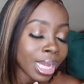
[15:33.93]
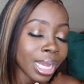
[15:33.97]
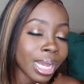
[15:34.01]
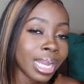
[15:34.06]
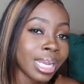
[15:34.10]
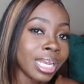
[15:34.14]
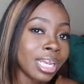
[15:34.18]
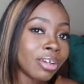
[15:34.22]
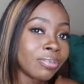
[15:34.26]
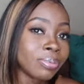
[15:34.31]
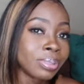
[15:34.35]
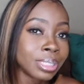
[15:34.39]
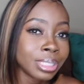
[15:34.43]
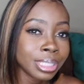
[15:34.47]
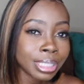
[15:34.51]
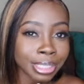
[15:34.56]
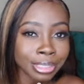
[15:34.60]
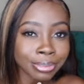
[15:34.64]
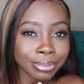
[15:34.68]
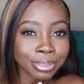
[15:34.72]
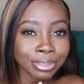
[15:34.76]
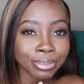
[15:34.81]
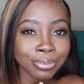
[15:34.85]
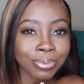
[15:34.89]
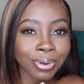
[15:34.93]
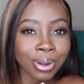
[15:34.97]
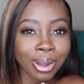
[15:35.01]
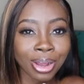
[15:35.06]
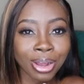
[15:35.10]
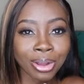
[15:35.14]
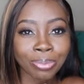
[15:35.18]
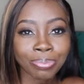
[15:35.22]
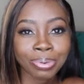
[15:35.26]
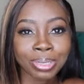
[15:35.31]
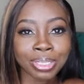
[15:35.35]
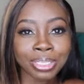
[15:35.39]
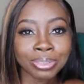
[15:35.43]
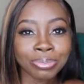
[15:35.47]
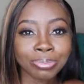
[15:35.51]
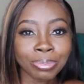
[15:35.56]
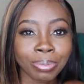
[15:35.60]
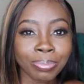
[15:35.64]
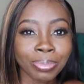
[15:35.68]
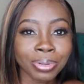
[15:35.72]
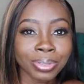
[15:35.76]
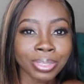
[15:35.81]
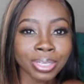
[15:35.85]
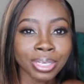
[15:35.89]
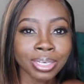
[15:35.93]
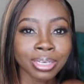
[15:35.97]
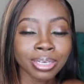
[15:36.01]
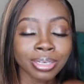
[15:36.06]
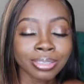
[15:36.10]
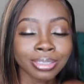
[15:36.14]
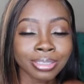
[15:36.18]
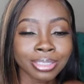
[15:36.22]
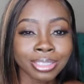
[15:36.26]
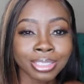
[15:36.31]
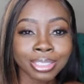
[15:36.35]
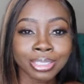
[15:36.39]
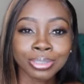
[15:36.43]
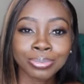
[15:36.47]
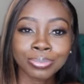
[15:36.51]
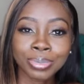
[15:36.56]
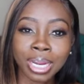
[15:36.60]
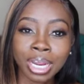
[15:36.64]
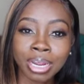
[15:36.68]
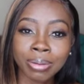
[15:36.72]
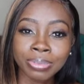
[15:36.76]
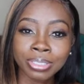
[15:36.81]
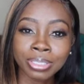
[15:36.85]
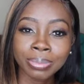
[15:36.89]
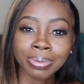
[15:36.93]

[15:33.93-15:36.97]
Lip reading: I love seeing you all. Please remember to subscribe